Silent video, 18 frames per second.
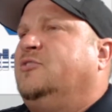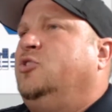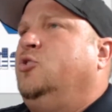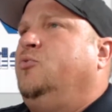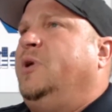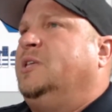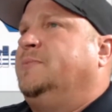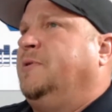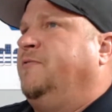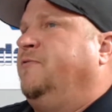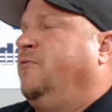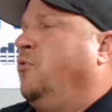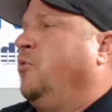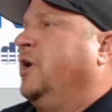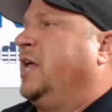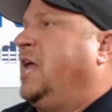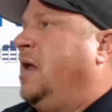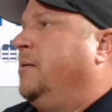weeks
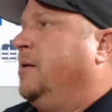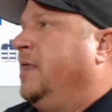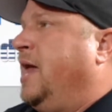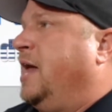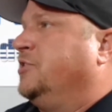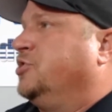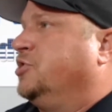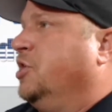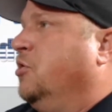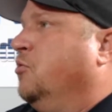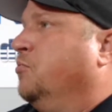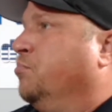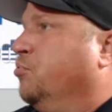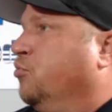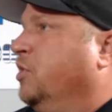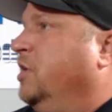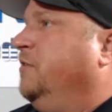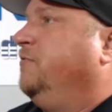before it came to that show
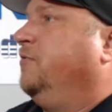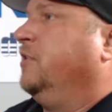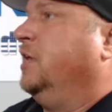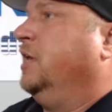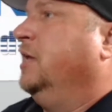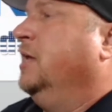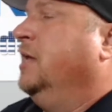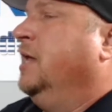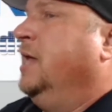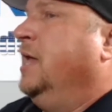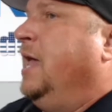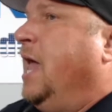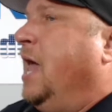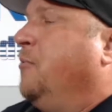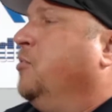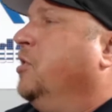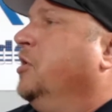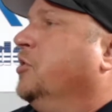briefly
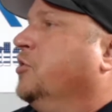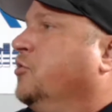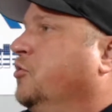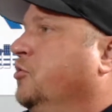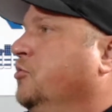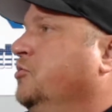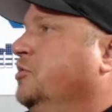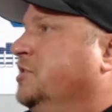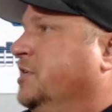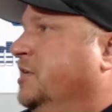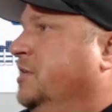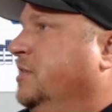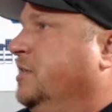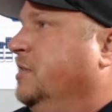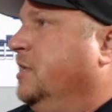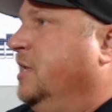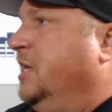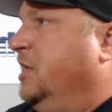at one of the
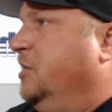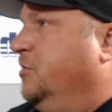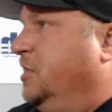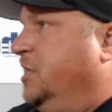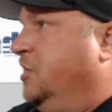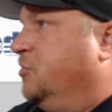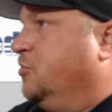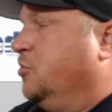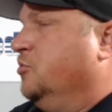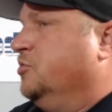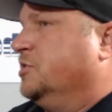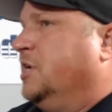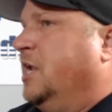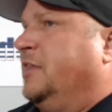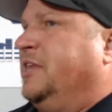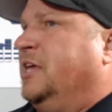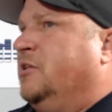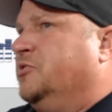cruise-in. He cruised it.
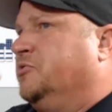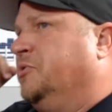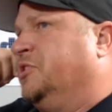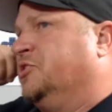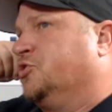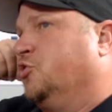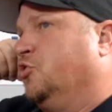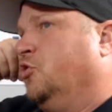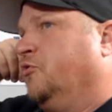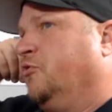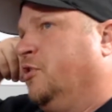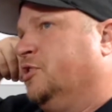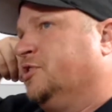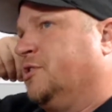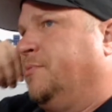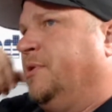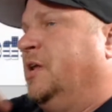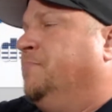I think he was with his girlfriend or
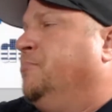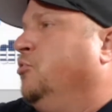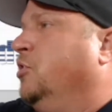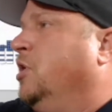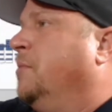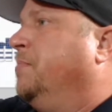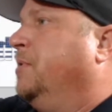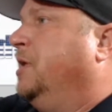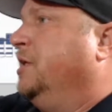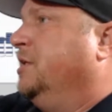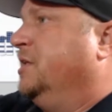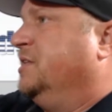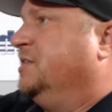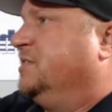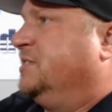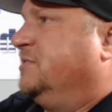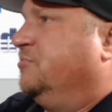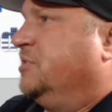something. He pulled up in it
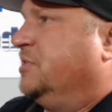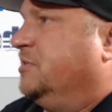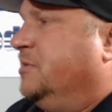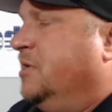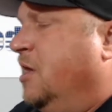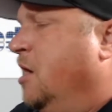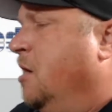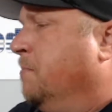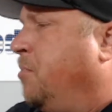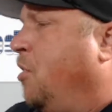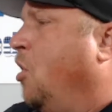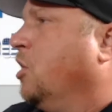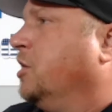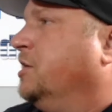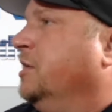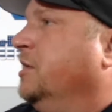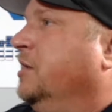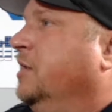and
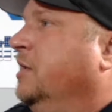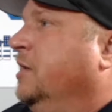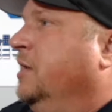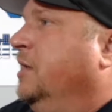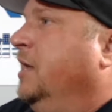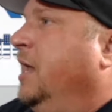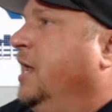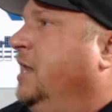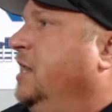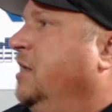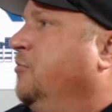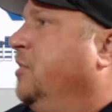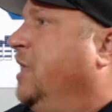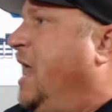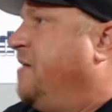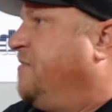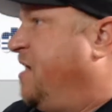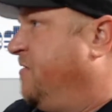parked it. And he didn't
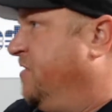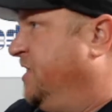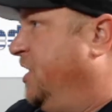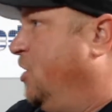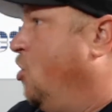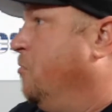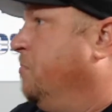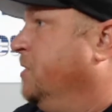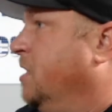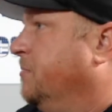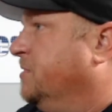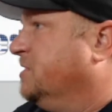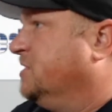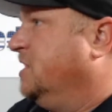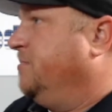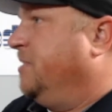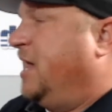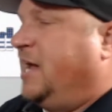really have everything opened up to
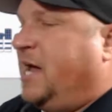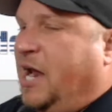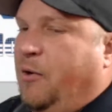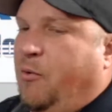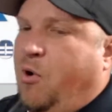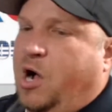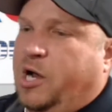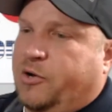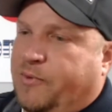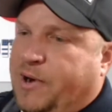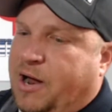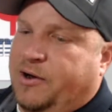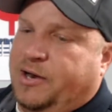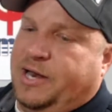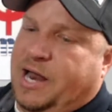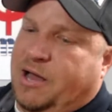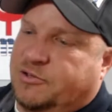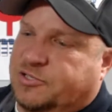see, but I kind of walked around
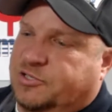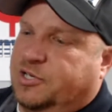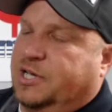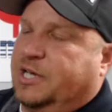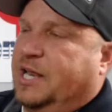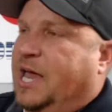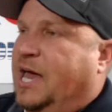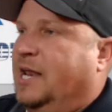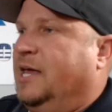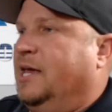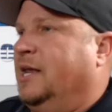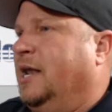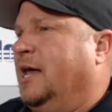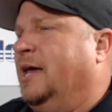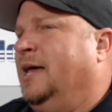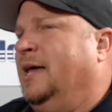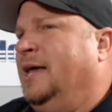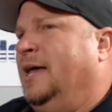it and I was looking at it, and
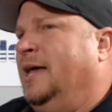I